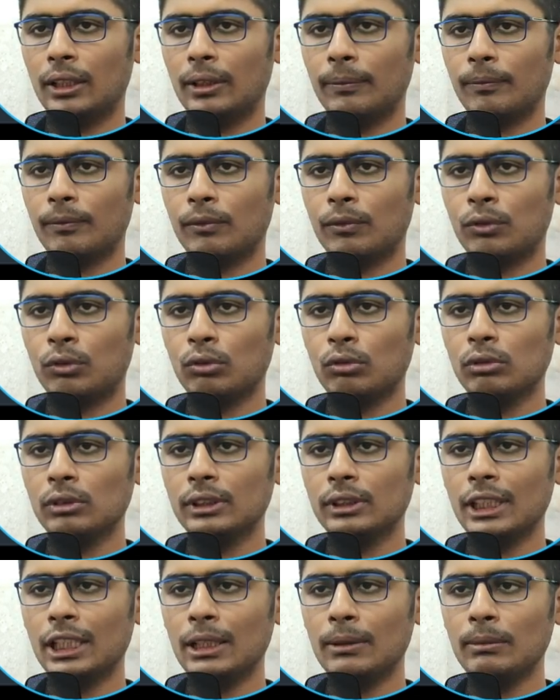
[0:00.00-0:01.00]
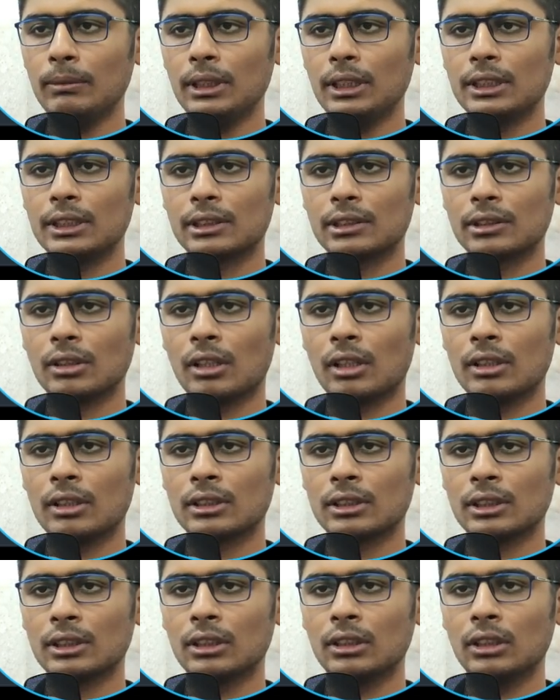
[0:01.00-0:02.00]
full name is not
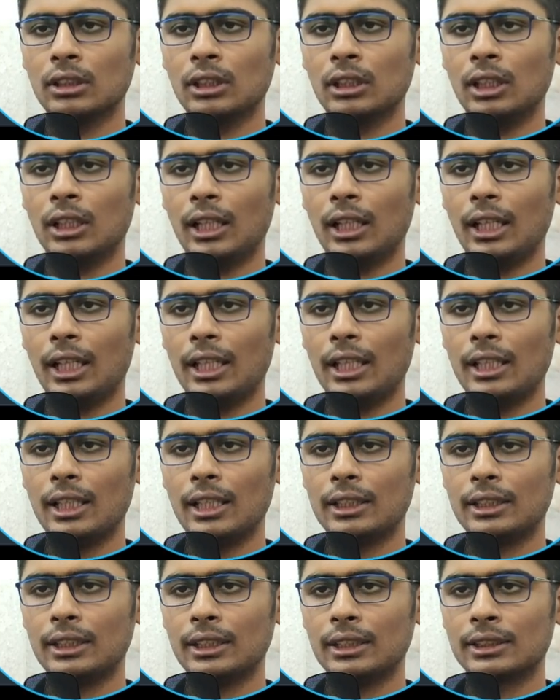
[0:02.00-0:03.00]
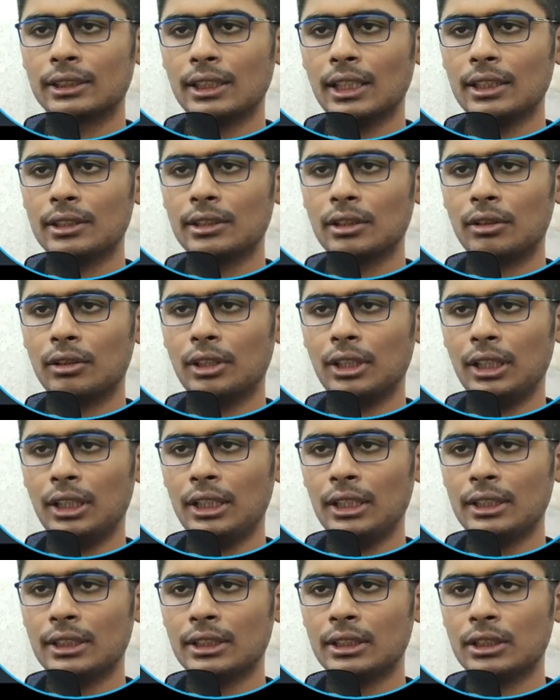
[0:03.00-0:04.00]
a setter,
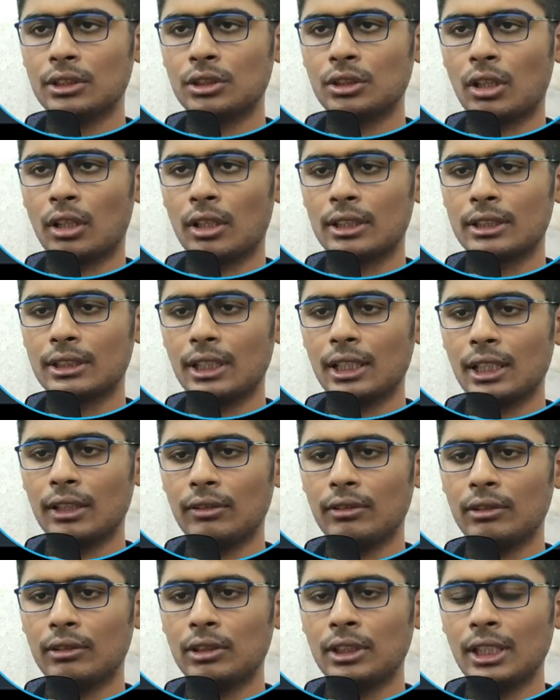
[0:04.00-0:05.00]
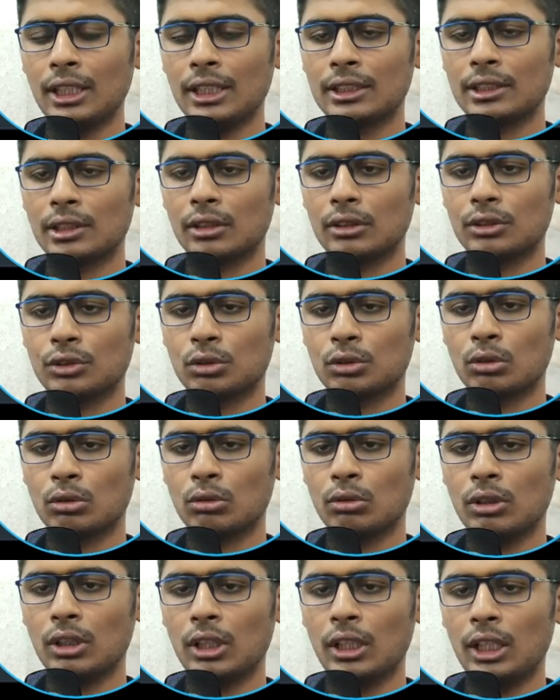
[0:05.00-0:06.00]
it's just a getter, so
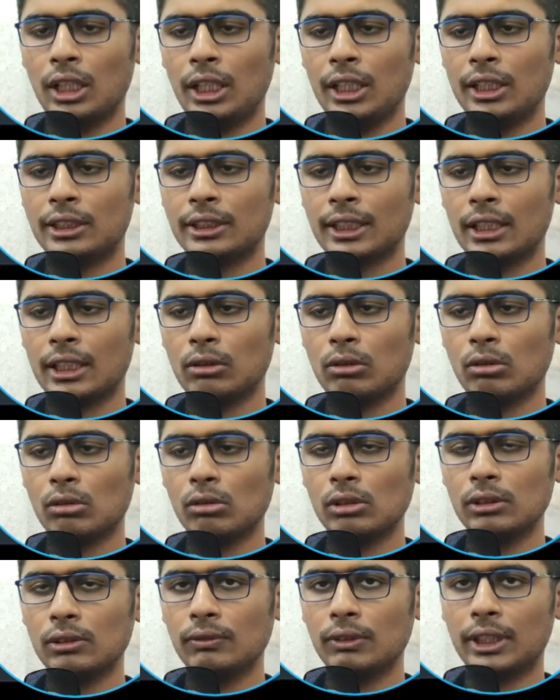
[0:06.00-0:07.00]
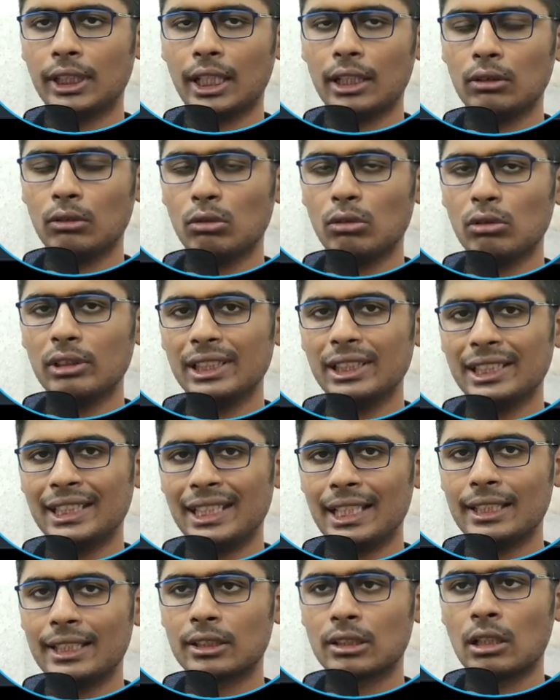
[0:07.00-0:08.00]
we can only get
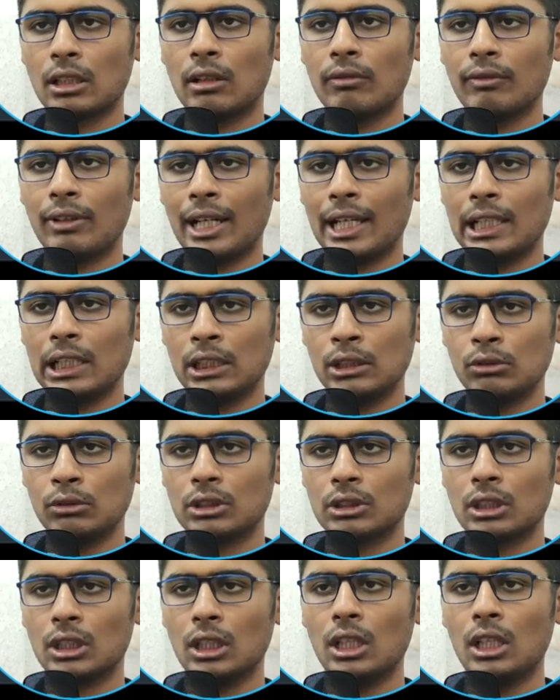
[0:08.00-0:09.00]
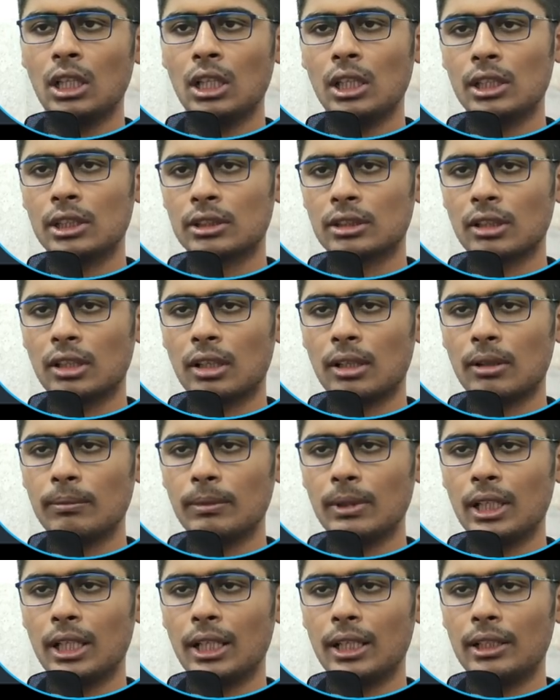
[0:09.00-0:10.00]
some values, some
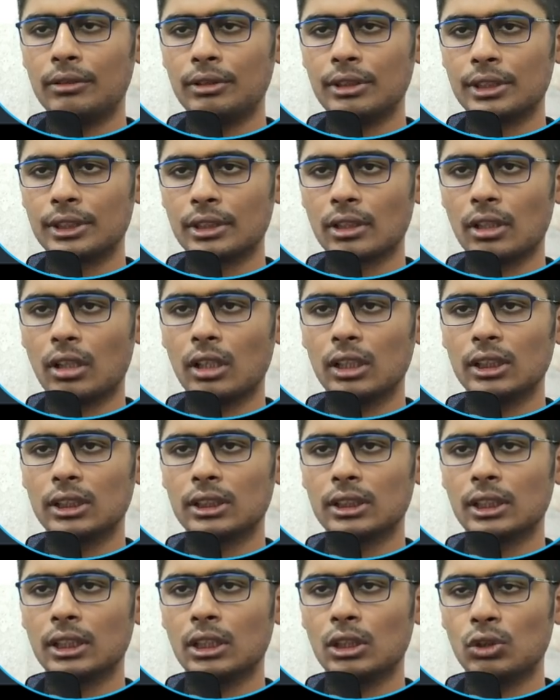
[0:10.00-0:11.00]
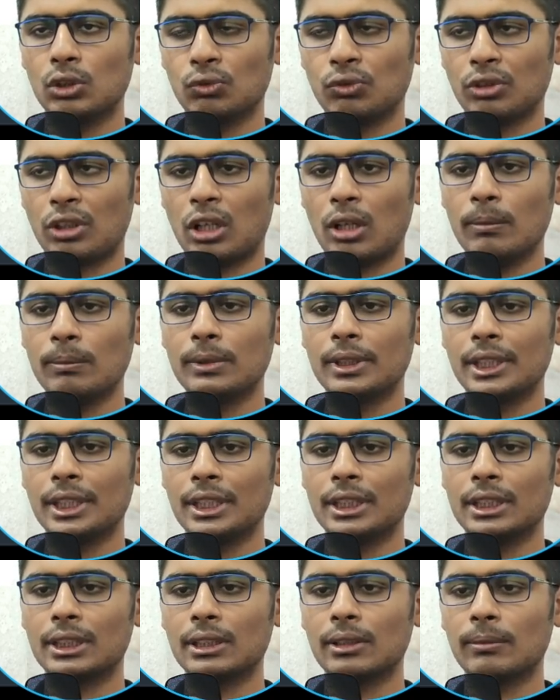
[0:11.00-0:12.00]
result from this
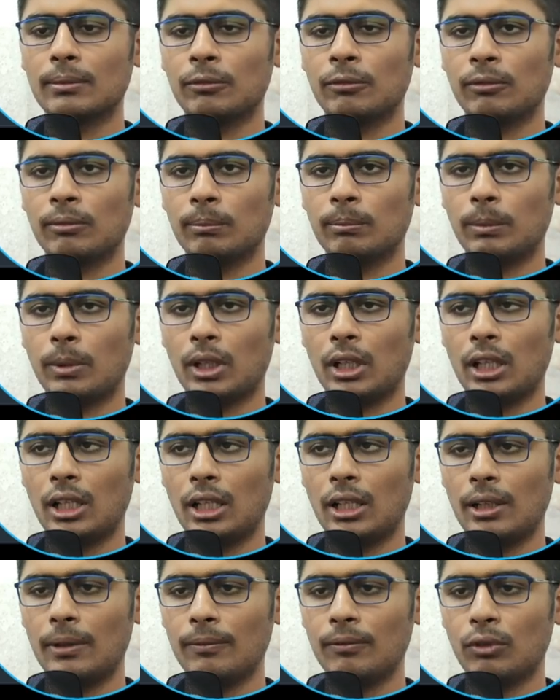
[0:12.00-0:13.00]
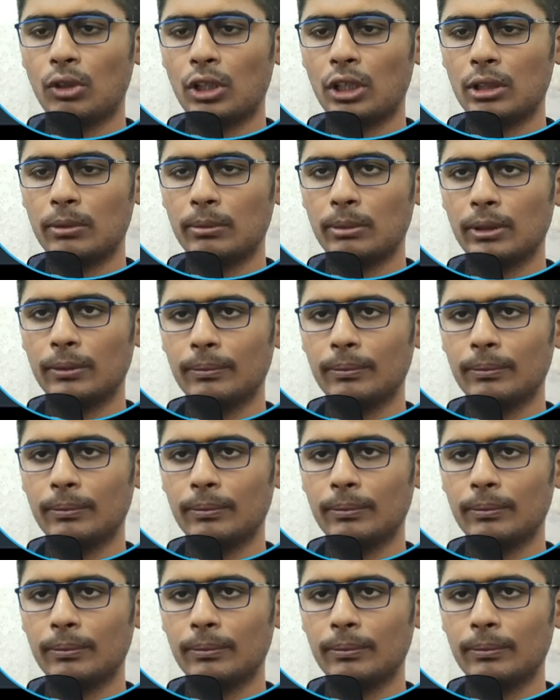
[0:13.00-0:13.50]
variable,